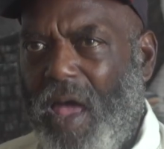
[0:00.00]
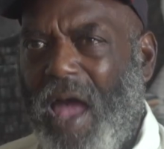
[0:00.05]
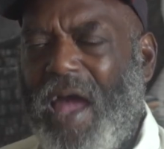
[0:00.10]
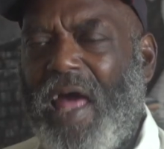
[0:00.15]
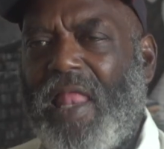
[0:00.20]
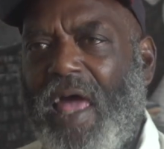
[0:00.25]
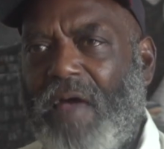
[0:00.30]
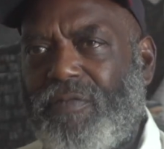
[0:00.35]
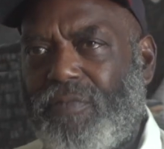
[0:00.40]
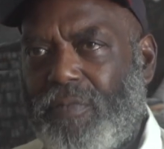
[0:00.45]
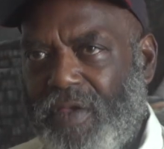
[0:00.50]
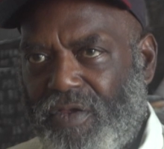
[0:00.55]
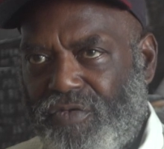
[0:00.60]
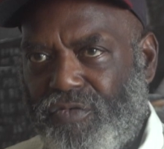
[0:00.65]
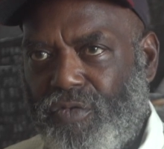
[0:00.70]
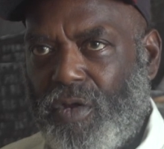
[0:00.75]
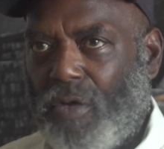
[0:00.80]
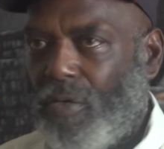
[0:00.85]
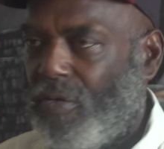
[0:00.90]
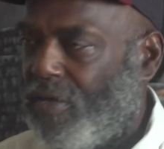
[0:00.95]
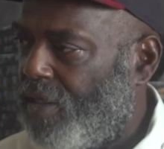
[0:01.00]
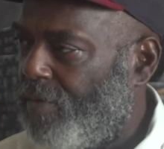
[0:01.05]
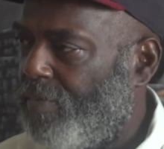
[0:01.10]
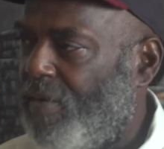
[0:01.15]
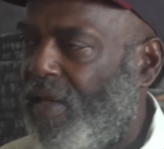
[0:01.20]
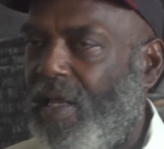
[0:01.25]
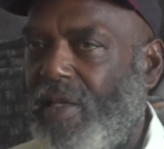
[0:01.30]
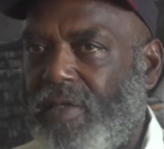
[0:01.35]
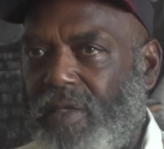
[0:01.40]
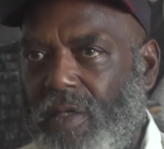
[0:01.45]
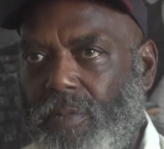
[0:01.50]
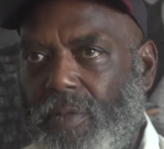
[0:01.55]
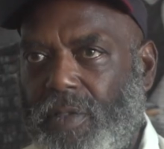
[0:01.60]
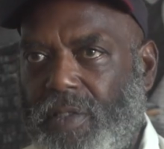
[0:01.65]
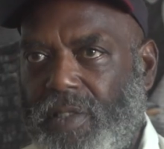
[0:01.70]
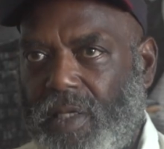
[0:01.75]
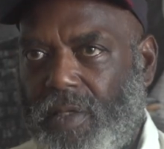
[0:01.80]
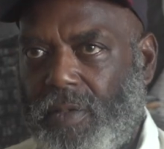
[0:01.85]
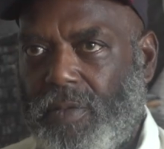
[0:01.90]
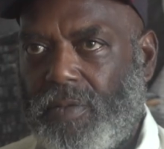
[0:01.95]
I gotta have some history on anybody I deal
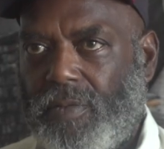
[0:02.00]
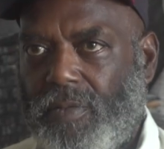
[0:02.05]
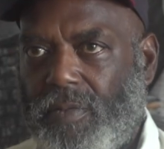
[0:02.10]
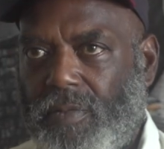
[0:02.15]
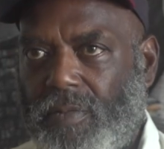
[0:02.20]
with now.